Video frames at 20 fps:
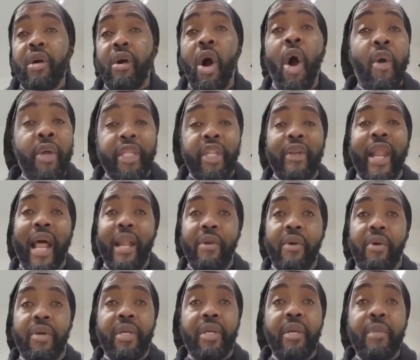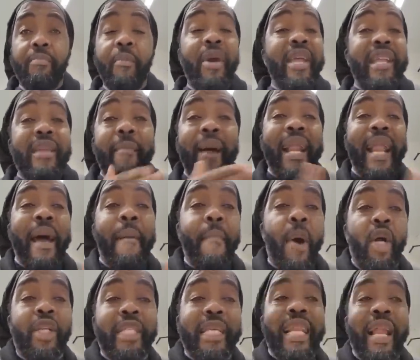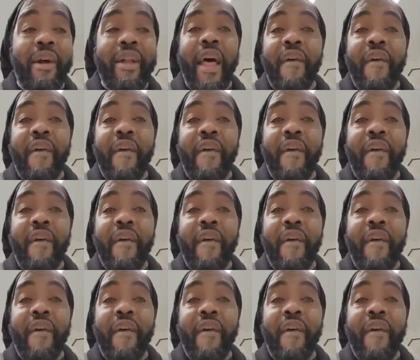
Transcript: How till I look? Beanie Man and Bounty Killer